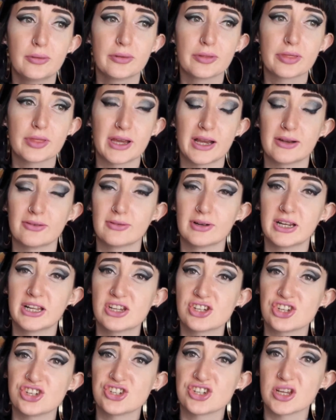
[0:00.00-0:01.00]
that
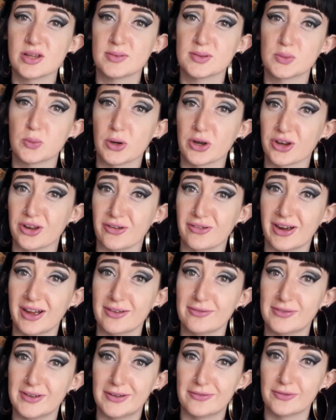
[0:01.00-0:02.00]
relationships weren't the
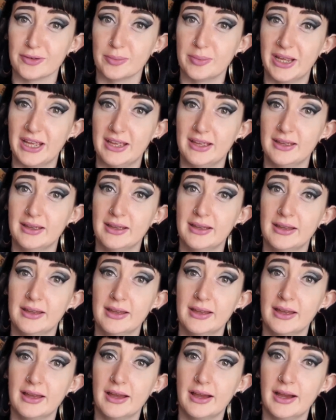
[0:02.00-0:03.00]
right fit for me,
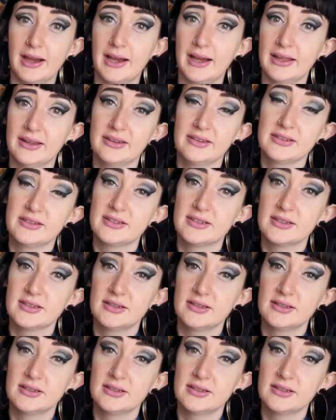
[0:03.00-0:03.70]
and